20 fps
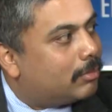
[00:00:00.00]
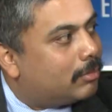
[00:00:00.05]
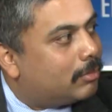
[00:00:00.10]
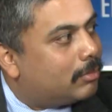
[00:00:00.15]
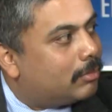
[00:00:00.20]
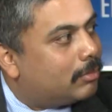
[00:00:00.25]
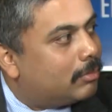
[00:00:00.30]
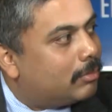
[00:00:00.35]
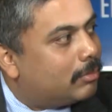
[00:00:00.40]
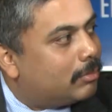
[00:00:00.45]

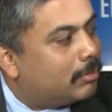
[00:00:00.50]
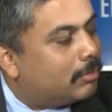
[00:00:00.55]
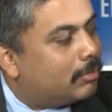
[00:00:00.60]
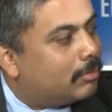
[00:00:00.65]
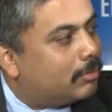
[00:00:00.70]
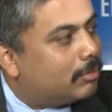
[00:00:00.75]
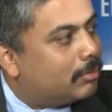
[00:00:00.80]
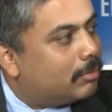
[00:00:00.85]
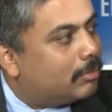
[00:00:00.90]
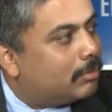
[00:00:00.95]

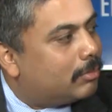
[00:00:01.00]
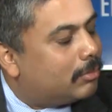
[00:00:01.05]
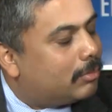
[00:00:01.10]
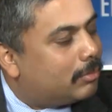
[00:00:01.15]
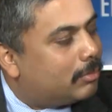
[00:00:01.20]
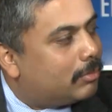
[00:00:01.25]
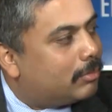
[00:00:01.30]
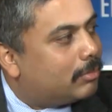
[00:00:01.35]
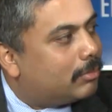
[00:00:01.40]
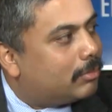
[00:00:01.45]

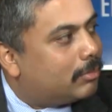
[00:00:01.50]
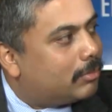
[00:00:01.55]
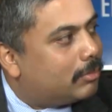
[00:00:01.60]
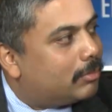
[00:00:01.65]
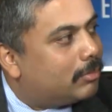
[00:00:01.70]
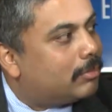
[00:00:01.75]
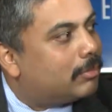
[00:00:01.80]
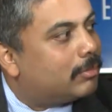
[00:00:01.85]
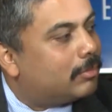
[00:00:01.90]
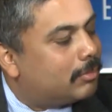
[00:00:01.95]

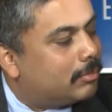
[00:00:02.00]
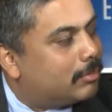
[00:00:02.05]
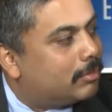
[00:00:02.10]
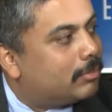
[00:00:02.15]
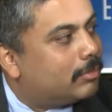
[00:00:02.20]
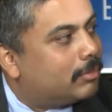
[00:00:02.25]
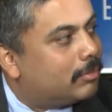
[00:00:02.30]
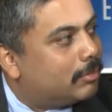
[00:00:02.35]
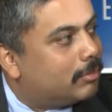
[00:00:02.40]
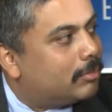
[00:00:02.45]

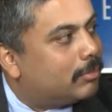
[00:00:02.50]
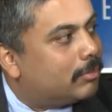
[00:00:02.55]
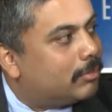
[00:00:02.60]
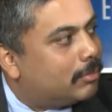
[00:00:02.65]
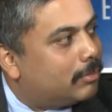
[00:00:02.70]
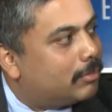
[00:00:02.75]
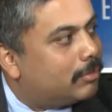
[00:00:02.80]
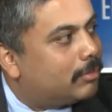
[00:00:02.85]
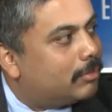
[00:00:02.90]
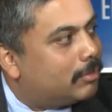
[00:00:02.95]

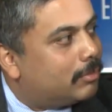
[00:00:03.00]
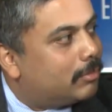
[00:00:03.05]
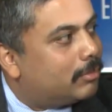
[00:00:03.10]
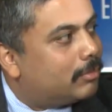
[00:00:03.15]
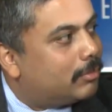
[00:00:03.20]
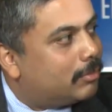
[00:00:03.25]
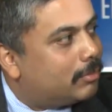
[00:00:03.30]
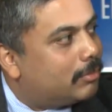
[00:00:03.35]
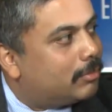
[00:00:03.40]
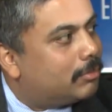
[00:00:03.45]

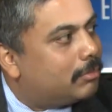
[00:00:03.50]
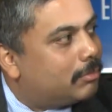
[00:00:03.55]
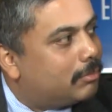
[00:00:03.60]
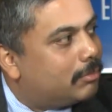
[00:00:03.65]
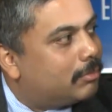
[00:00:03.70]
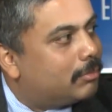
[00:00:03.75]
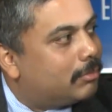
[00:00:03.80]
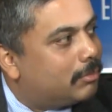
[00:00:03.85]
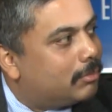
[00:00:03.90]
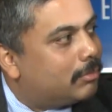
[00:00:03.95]

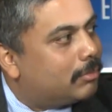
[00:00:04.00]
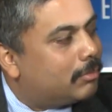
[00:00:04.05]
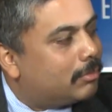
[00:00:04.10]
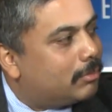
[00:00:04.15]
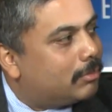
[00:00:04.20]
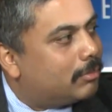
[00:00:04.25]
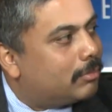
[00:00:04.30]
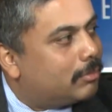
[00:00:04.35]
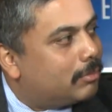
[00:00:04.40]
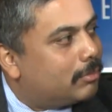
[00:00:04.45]

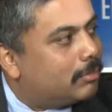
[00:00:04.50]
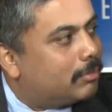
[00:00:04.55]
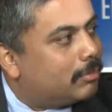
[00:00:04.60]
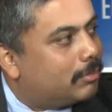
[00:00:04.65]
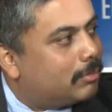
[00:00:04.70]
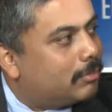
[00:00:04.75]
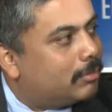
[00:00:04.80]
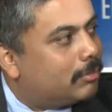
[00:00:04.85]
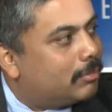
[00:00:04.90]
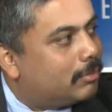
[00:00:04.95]

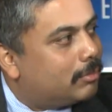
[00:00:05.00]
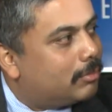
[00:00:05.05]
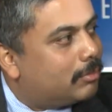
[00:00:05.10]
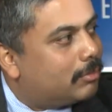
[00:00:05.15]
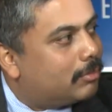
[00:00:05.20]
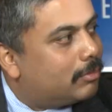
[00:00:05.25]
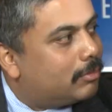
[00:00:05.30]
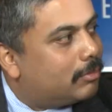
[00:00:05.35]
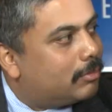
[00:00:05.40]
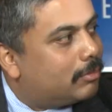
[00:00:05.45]

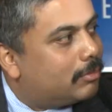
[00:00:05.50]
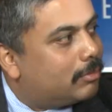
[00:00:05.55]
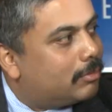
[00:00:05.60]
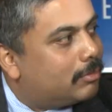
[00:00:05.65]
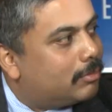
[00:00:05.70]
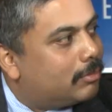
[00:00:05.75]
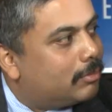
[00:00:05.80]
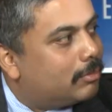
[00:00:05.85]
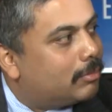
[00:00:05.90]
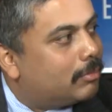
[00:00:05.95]

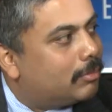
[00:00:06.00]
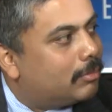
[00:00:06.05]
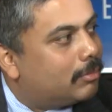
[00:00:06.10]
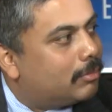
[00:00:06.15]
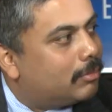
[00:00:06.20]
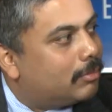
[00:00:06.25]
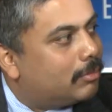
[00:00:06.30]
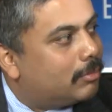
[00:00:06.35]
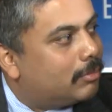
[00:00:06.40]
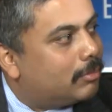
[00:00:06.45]

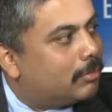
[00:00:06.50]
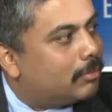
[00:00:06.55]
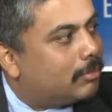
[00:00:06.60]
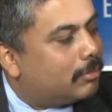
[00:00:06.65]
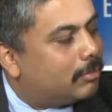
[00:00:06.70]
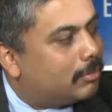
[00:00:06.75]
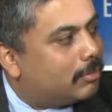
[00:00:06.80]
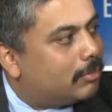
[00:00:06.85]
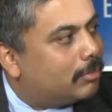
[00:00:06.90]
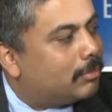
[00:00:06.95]

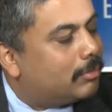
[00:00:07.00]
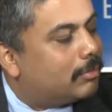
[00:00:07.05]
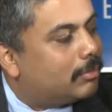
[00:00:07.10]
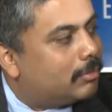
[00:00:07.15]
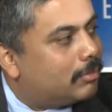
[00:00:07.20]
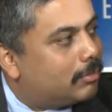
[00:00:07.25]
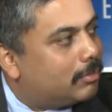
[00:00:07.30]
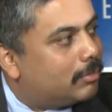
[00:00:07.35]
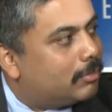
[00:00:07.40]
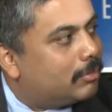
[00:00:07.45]

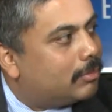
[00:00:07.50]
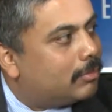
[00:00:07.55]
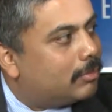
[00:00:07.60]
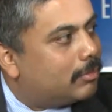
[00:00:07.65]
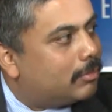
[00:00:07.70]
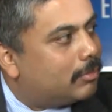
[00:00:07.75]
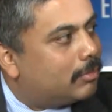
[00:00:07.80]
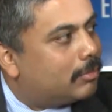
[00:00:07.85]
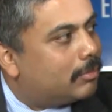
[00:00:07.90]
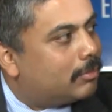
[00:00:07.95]
(silent)